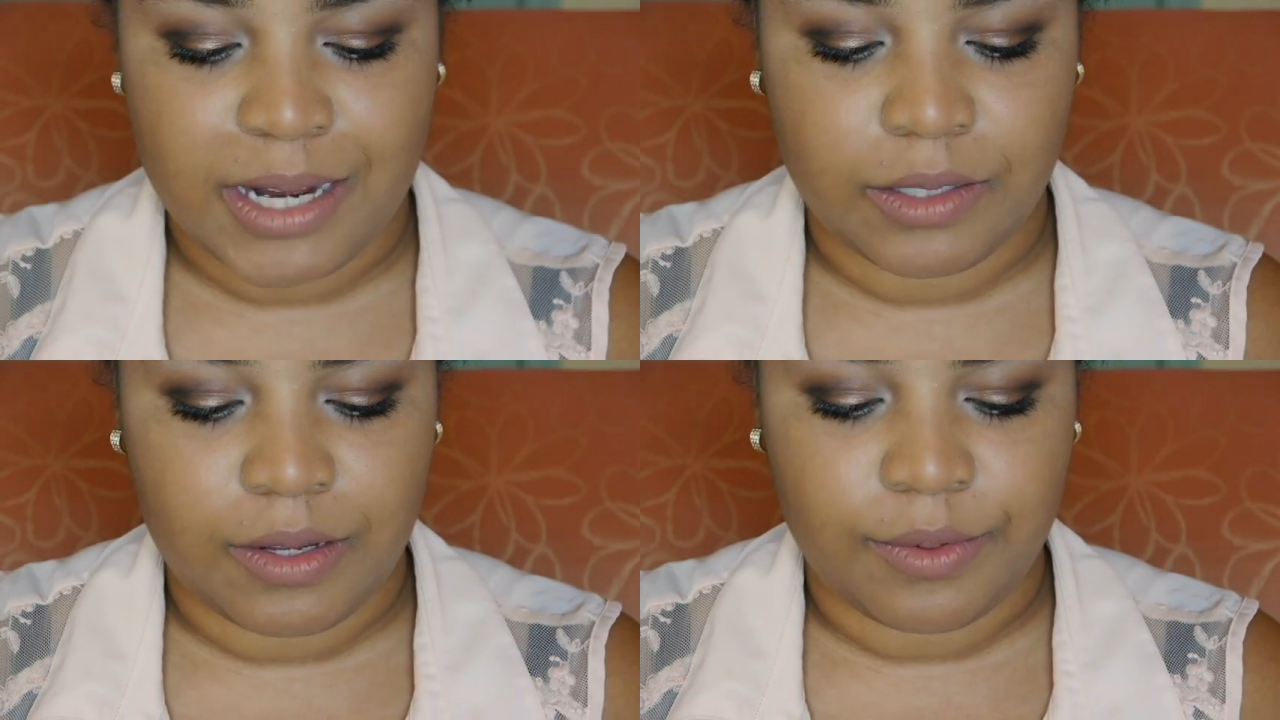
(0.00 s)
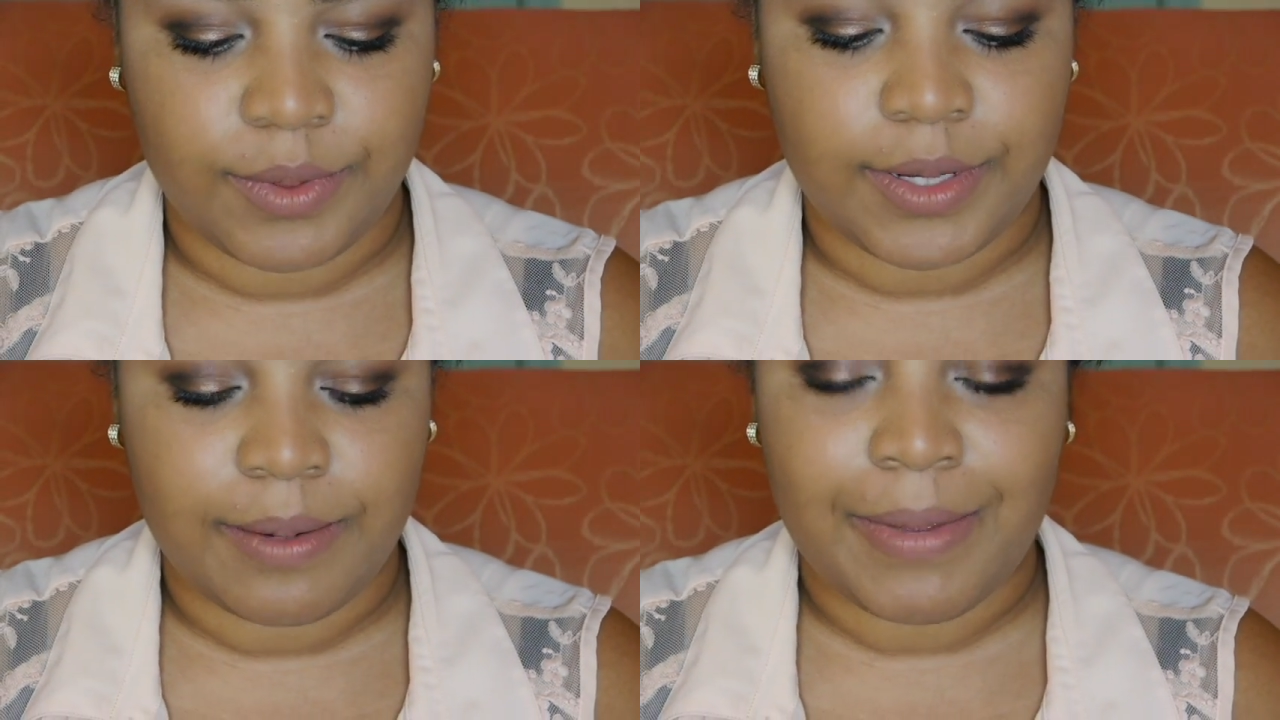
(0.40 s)
So I
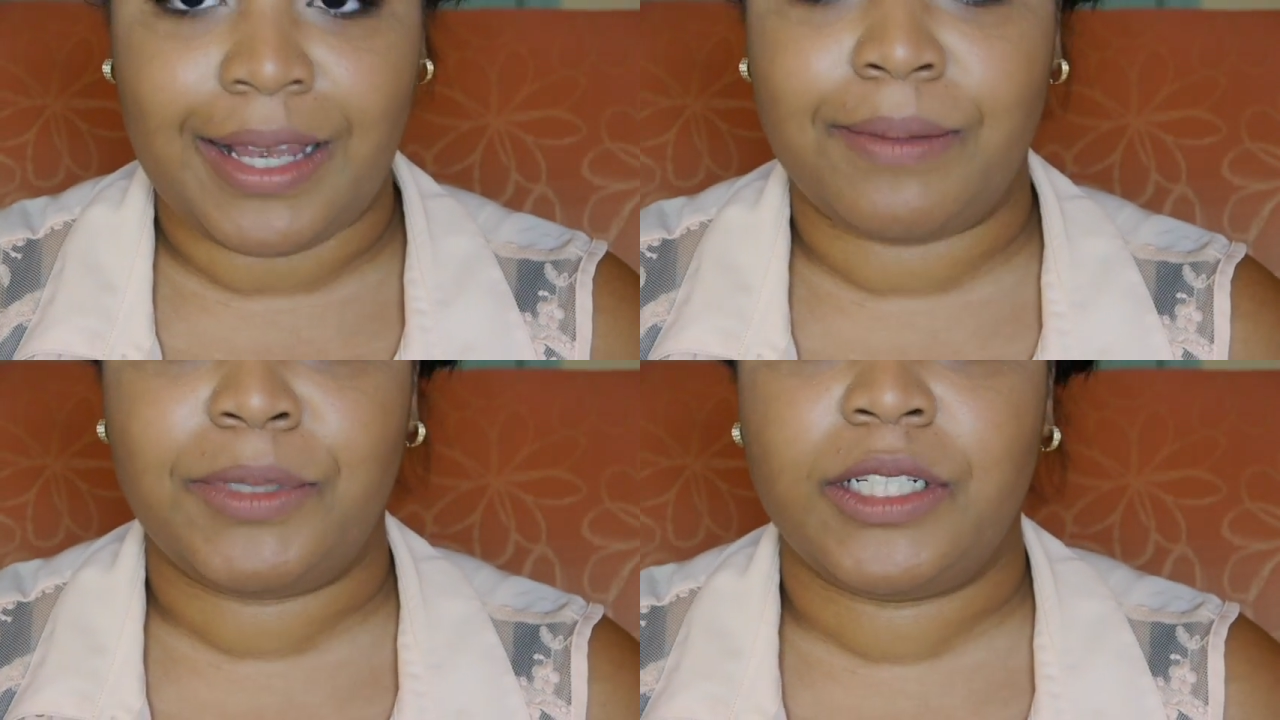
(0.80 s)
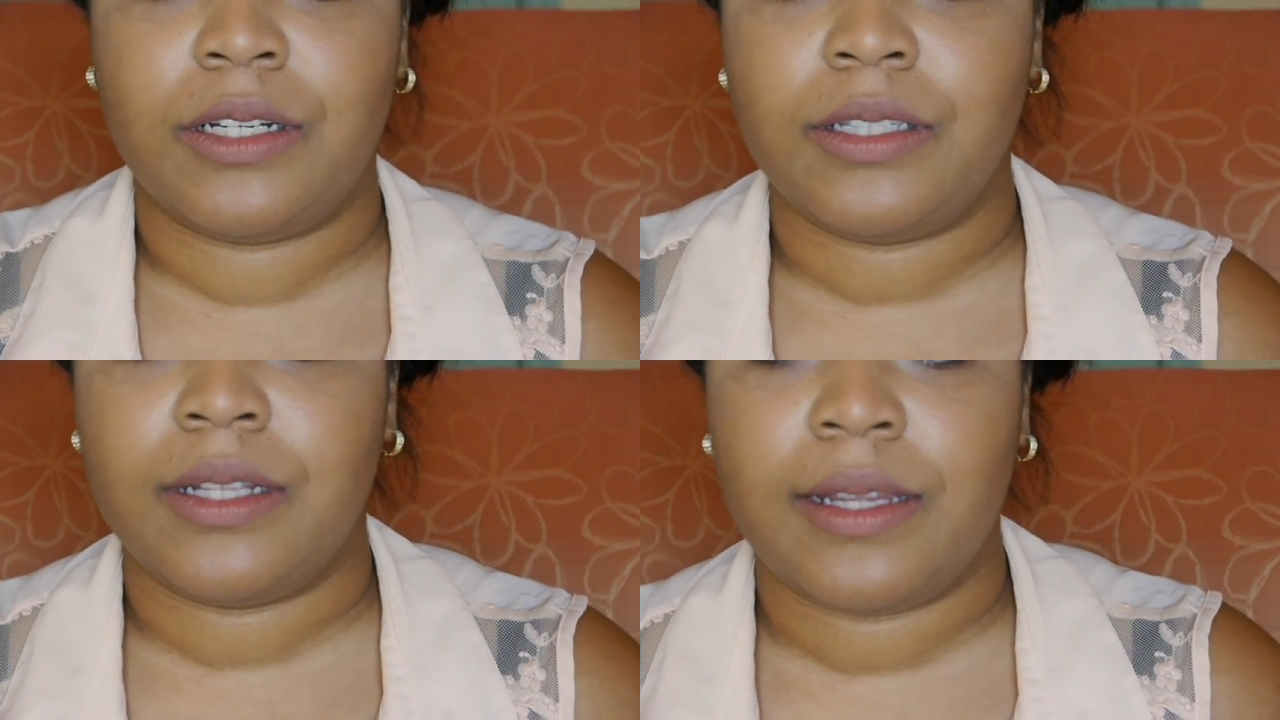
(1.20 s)
filled in my lips
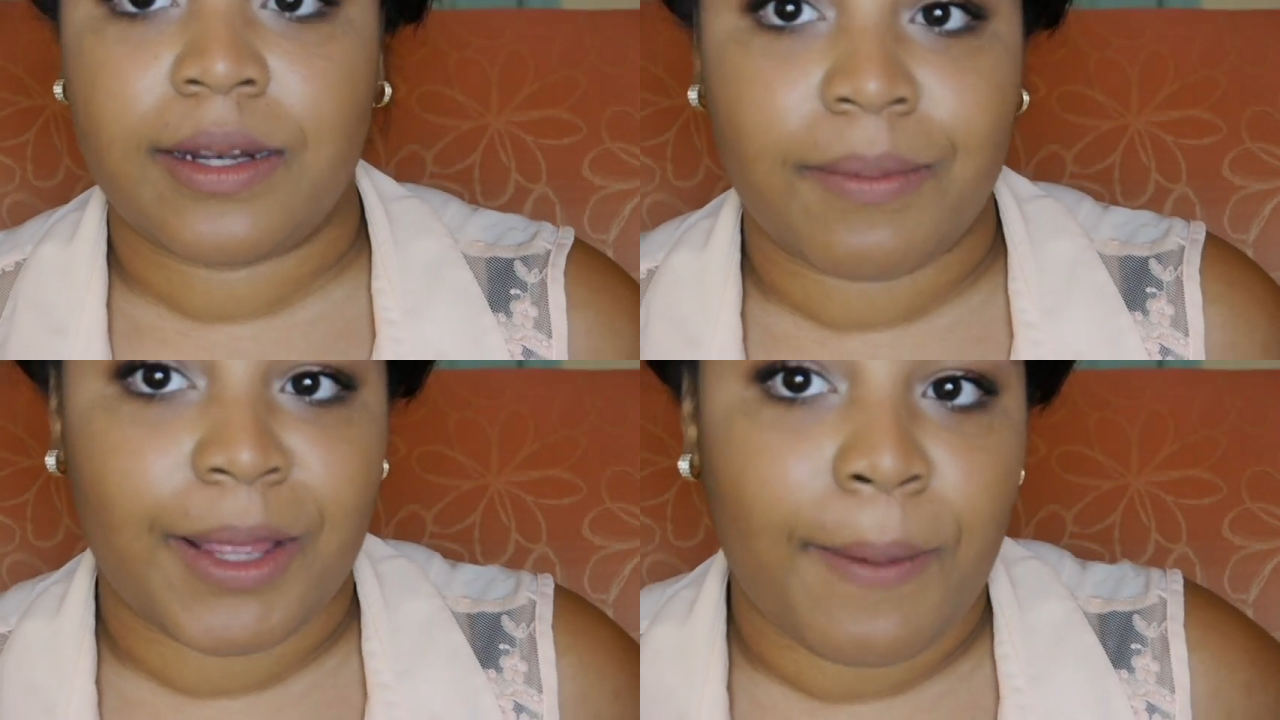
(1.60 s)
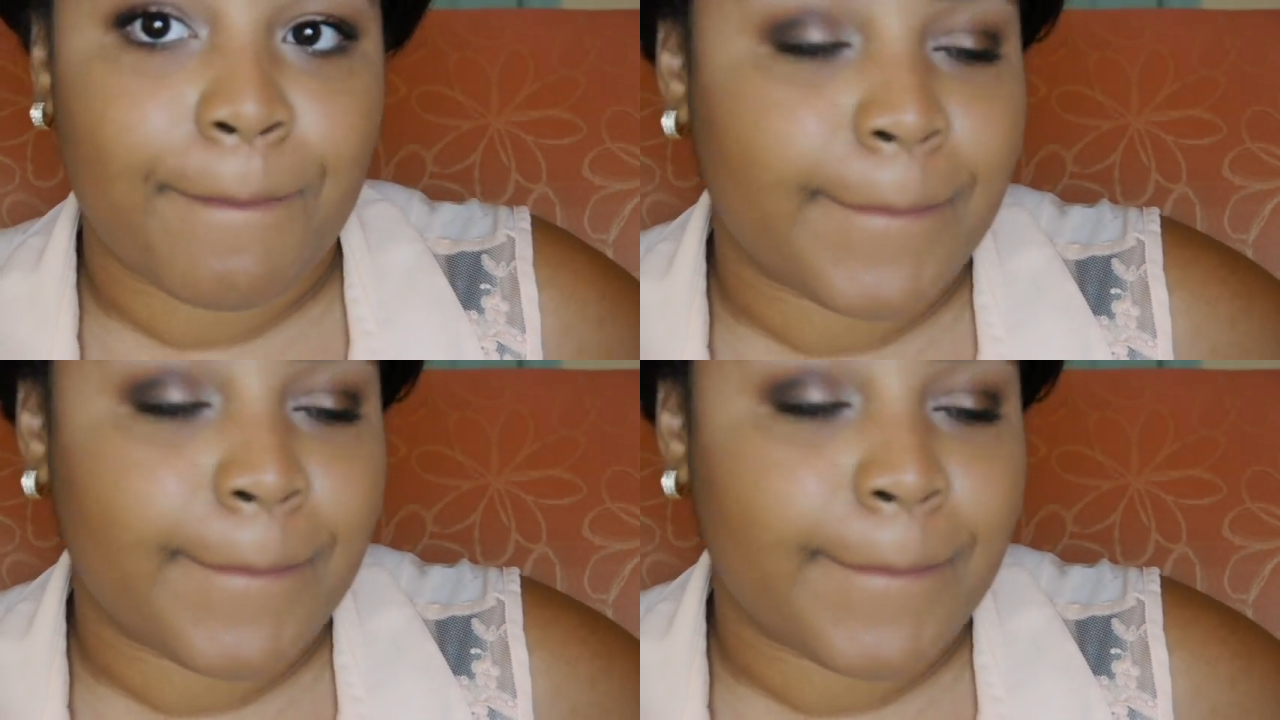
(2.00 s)
just a little bit.